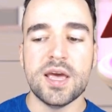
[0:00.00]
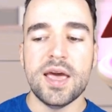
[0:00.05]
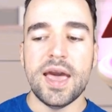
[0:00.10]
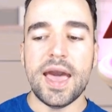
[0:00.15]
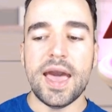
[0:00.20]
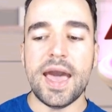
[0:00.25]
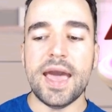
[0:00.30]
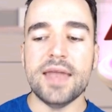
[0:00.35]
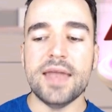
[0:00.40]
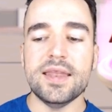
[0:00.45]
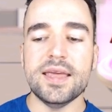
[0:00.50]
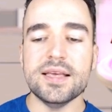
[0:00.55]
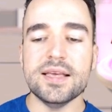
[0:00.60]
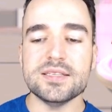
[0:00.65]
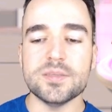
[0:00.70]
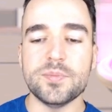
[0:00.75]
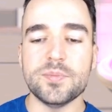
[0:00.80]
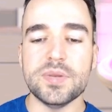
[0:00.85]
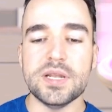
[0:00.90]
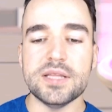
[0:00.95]
and his
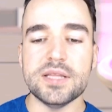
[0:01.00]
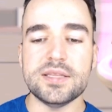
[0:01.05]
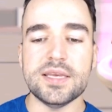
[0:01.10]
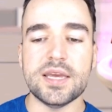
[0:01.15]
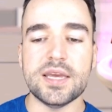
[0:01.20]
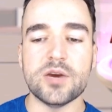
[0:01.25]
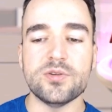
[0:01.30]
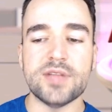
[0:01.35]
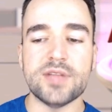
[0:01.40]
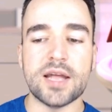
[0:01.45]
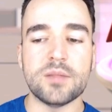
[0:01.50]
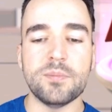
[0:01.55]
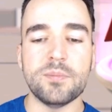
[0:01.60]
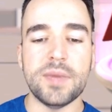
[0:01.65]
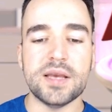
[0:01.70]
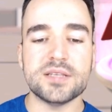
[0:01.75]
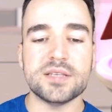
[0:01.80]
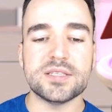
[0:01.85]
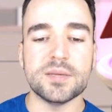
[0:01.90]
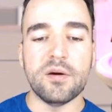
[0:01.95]
ability here that
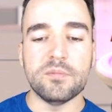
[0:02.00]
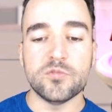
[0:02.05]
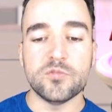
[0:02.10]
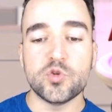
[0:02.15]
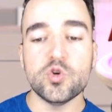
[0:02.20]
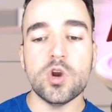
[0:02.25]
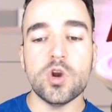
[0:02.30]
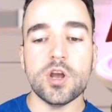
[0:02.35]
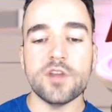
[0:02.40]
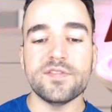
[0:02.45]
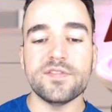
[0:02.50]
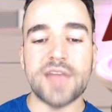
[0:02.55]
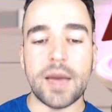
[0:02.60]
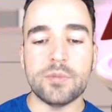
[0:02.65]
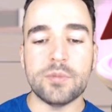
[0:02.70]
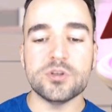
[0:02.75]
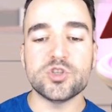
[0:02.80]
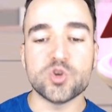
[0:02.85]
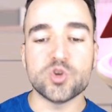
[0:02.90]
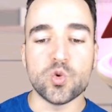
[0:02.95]
makes him do a lot of
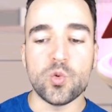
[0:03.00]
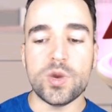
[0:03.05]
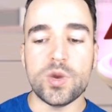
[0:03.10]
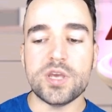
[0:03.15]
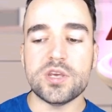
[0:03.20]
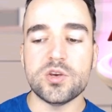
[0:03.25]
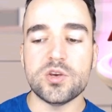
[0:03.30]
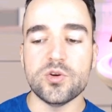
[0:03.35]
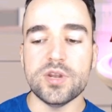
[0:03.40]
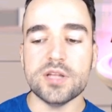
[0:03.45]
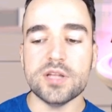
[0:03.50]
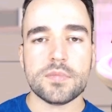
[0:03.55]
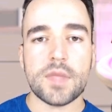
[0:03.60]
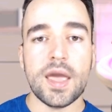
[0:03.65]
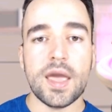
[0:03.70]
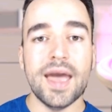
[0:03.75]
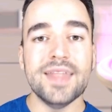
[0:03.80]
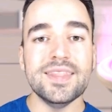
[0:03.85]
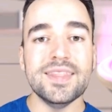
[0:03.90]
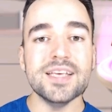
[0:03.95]
damage to weak units,
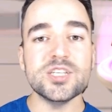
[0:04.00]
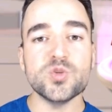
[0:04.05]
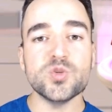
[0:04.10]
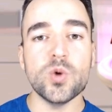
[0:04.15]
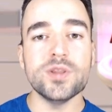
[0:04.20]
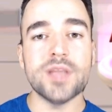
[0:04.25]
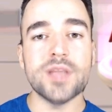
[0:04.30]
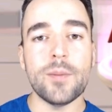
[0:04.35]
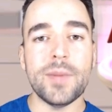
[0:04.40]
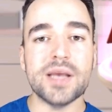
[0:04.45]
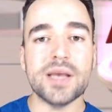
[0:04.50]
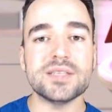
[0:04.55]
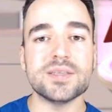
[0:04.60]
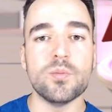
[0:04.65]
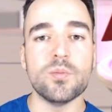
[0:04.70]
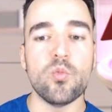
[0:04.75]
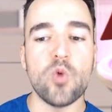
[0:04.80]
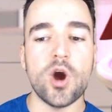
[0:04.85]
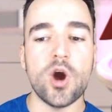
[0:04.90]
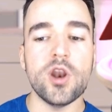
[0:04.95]
and this one that makes
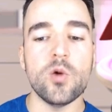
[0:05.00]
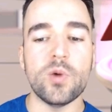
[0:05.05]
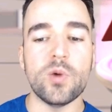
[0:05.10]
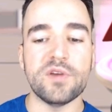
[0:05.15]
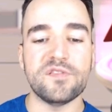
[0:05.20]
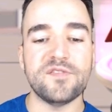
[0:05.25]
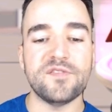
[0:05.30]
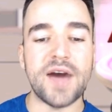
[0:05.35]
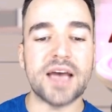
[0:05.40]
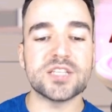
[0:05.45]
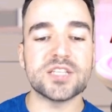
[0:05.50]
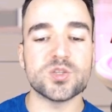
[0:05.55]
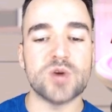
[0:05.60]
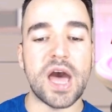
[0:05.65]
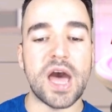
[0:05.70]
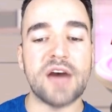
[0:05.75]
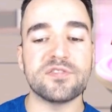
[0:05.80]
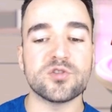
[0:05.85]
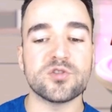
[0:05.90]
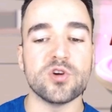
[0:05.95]
him run away faster
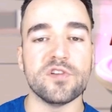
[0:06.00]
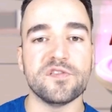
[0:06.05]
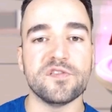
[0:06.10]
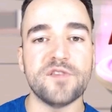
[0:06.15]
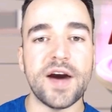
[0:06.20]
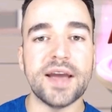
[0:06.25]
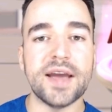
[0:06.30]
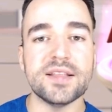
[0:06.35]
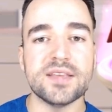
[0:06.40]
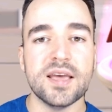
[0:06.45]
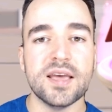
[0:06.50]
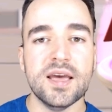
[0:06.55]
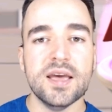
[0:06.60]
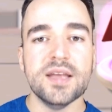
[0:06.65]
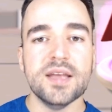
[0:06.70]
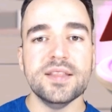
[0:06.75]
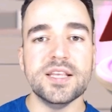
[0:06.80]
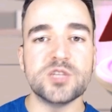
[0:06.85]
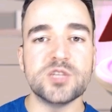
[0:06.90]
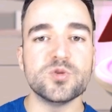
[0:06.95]
after a fight.
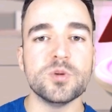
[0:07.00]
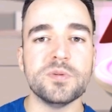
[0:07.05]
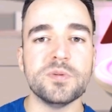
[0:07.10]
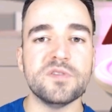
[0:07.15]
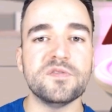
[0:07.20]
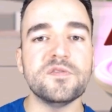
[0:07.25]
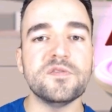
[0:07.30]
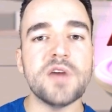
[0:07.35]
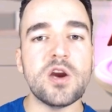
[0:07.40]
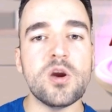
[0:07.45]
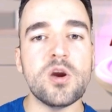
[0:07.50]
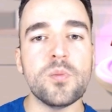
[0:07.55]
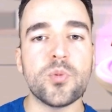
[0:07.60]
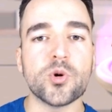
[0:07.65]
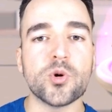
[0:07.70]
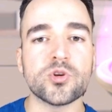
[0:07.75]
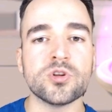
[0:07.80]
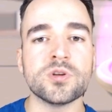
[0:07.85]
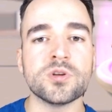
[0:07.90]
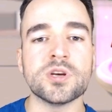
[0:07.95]
This will be very
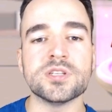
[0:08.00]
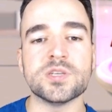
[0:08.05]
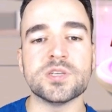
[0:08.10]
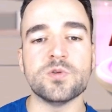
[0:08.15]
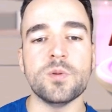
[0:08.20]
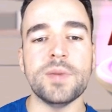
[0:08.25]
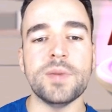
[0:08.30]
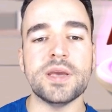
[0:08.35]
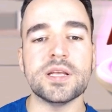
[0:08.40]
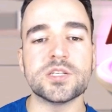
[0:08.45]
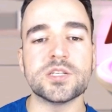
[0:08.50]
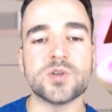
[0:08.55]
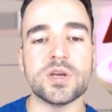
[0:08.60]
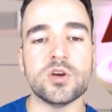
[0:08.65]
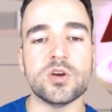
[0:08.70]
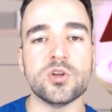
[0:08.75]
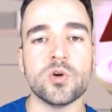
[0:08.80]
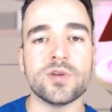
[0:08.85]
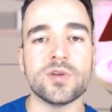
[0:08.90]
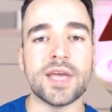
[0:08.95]
important because it will make it so
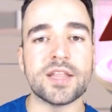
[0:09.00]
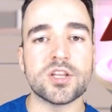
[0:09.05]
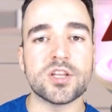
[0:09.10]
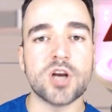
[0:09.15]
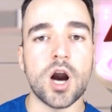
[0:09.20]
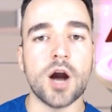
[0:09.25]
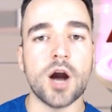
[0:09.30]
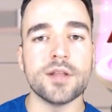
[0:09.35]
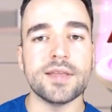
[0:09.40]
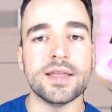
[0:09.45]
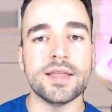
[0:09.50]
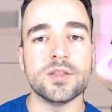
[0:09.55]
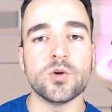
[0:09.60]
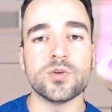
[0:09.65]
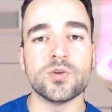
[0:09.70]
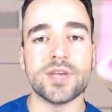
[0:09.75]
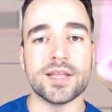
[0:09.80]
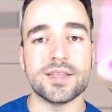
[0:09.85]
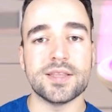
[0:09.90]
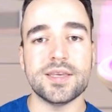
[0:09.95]
you don't get caught and
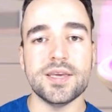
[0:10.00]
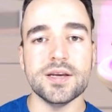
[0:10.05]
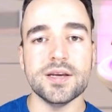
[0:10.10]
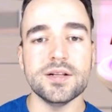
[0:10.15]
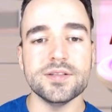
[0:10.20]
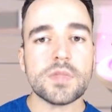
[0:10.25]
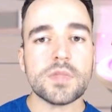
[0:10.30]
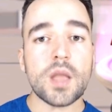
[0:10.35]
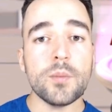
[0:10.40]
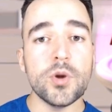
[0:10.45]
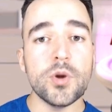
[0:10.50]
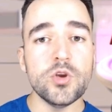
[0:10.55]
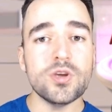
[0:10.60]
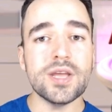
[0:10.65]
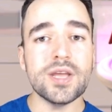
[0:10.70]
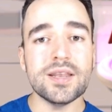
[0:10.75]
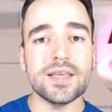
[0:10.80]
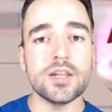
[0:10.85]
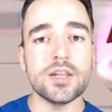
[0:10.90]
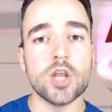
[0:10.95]
don't get killed, but you
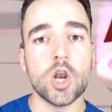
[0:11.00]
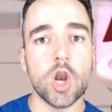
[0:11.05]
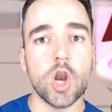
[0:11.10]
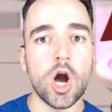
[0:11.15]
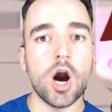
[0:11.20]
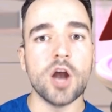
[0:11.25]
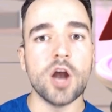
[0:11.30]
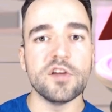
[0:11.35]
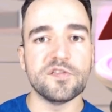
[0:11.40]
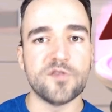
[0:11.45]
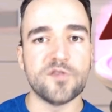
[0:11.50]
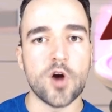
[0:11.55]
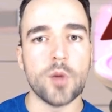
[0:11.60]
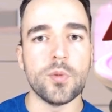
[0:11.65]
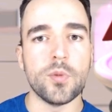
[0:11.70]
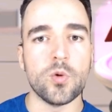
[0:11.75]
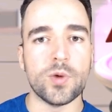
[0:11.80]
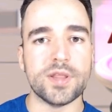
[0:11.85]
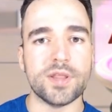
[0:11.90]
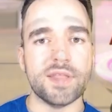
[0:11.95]
can kill a lot of
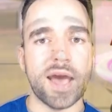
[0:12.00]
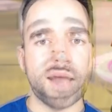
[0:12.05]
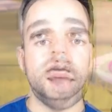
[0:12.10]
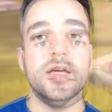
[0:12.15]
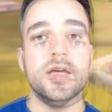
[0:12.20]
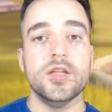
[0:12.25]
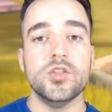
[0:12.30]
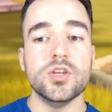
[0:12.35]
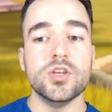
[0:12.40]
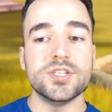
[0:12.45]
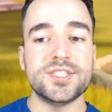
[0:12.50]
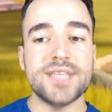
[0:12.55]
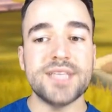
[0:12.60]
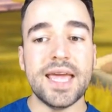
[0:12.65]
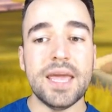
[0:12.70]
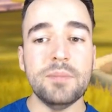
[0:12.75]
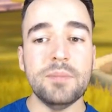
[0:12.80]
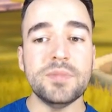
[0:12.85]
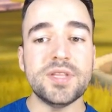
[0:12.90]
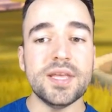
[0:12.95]
farmer with that. The
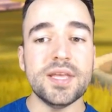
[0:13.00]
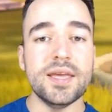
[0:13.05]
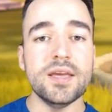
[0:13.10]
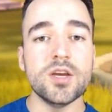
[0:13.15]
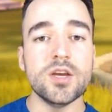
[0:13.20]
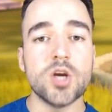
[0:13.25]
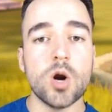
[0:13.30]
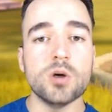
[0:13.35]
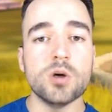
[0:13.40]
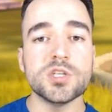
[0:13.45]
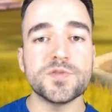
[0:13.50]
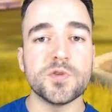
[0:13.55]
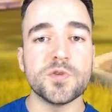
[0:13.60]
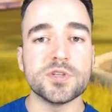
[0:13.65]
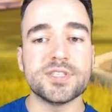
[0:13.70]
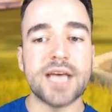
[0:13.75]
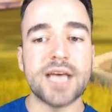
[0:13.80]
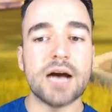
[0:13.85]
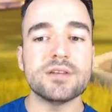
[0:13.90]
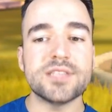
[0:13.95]
same thing goes for
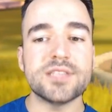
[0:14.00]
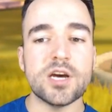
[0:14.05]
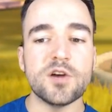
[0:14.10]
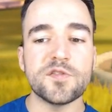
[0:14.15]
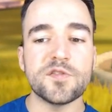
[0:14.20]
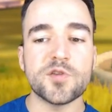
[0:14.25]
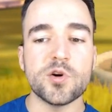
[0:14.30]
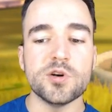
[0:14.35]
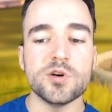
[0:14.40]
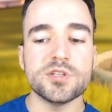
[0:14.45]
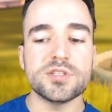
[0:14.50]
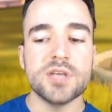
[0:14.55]
Cao Cao, of course,